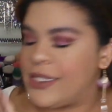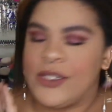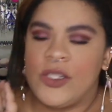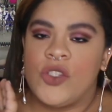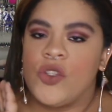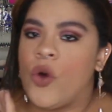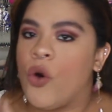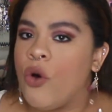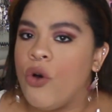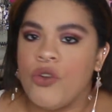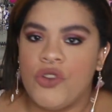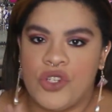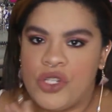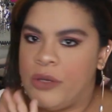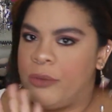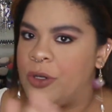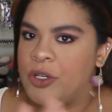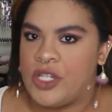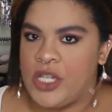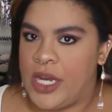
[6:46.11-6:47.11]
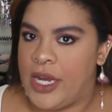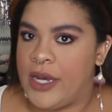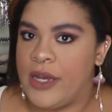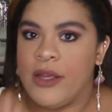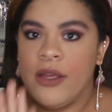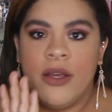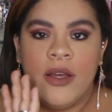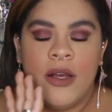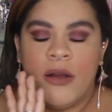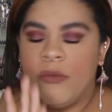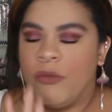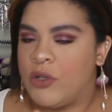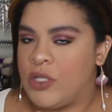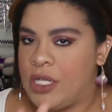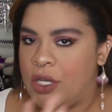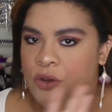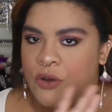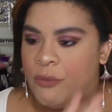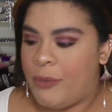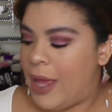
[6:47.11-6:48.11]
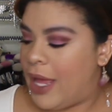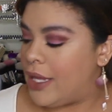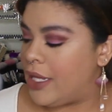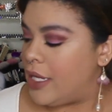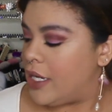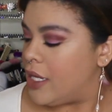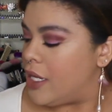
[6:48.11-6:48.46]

This is all shimmer shade multi-chrome palette.